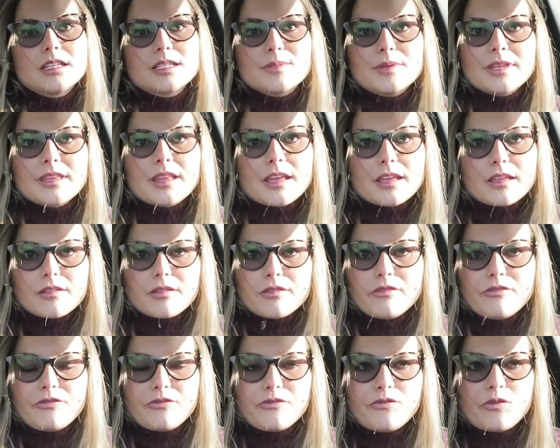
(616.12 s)
it's been like
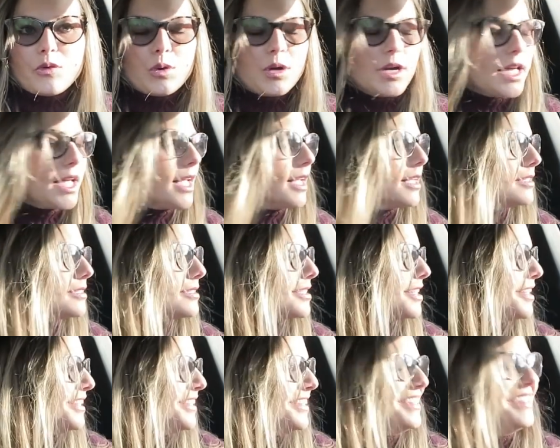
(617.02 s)
4 days
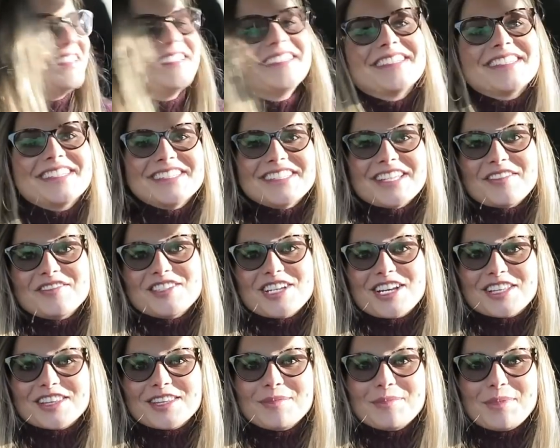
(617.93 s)
since I've
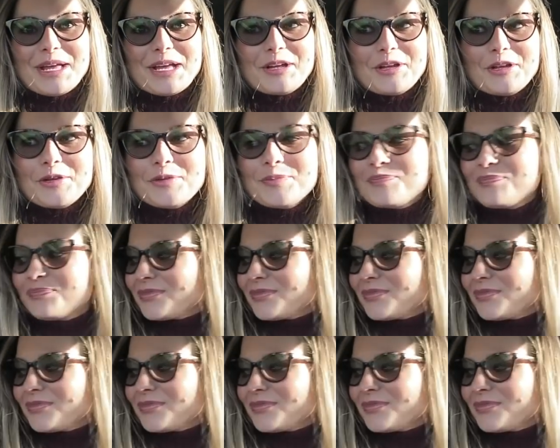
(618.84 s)
checked the mail.